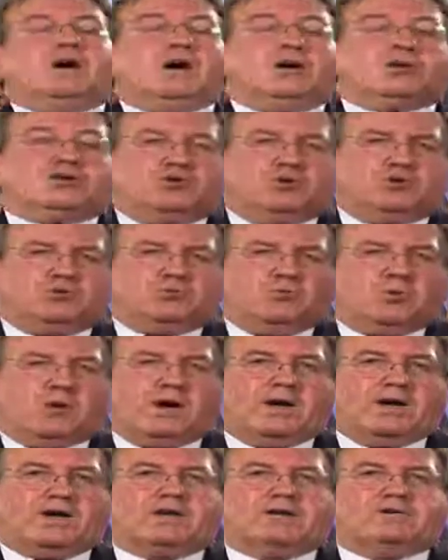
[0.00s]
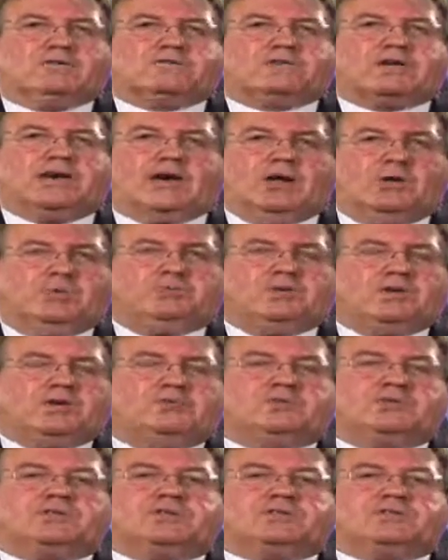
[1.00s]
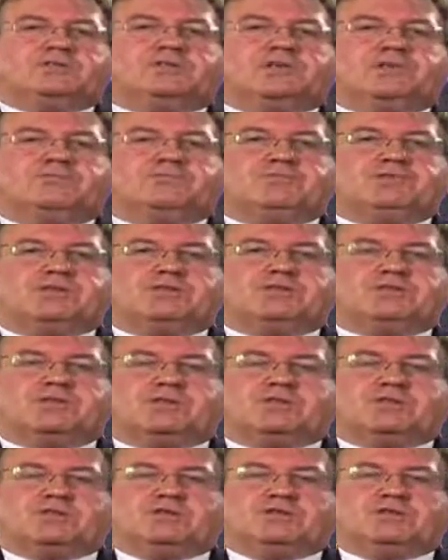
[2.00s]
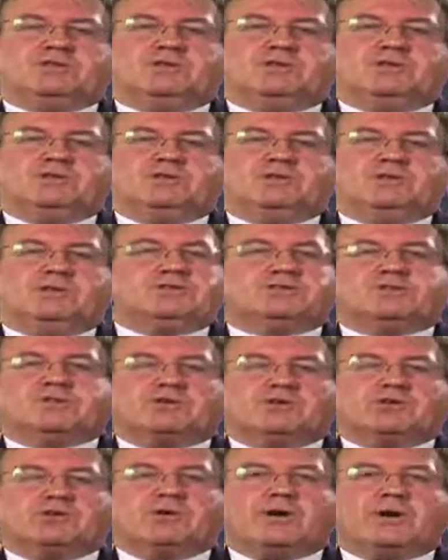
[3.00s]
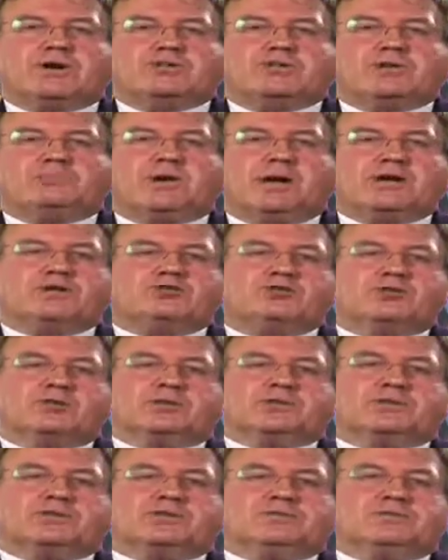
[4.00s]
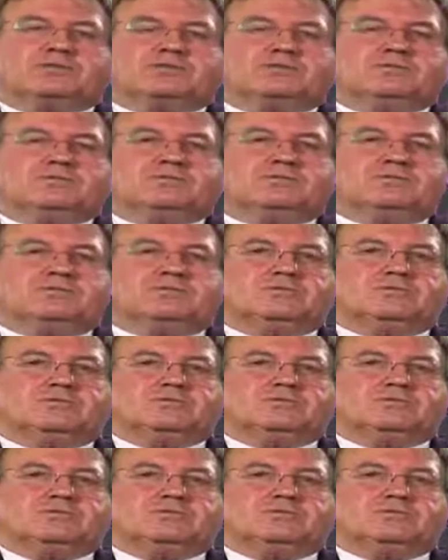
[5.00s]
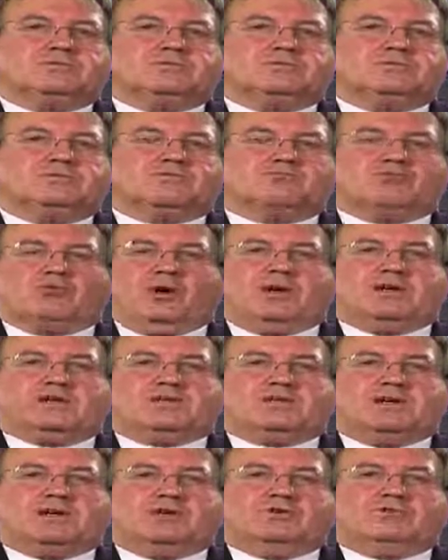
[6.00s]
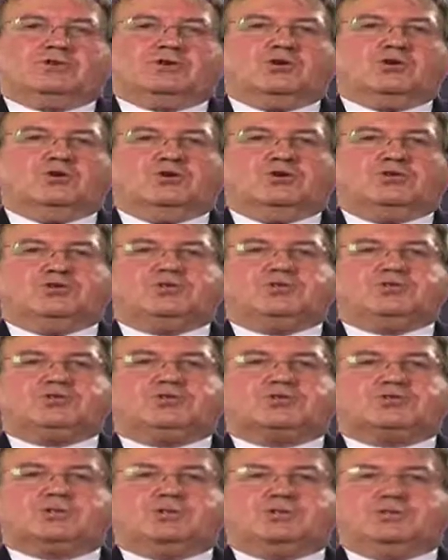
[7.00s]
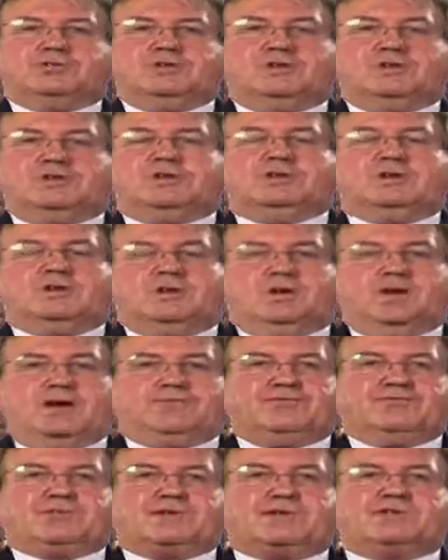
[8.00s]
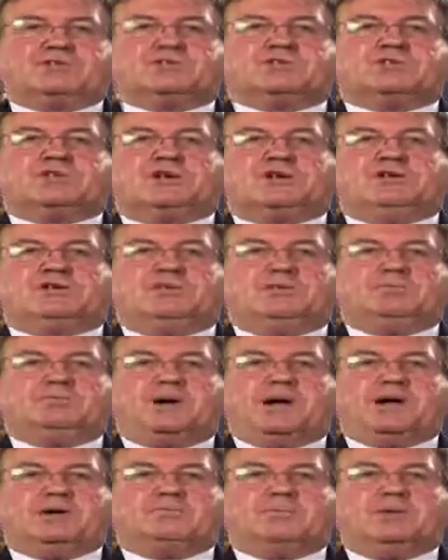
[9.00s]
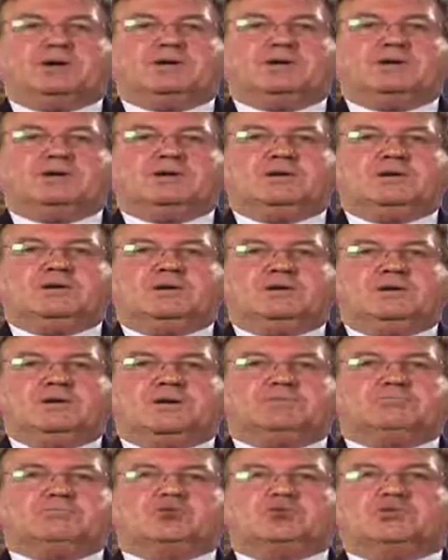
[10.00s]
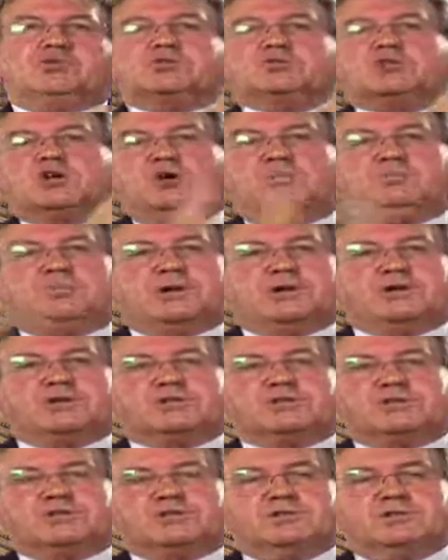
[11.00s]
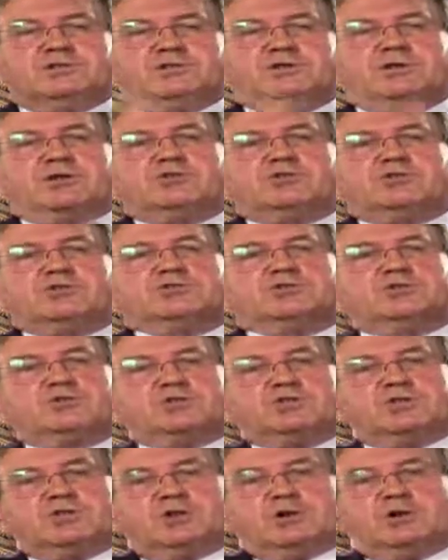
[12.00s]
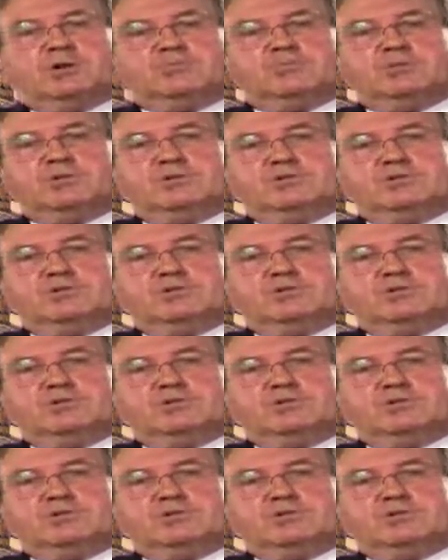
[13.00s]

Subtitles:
A good way to help you with this synthesis is to create a matrix. Write down the authors on the left-hand side of the paper and put the topics across the top.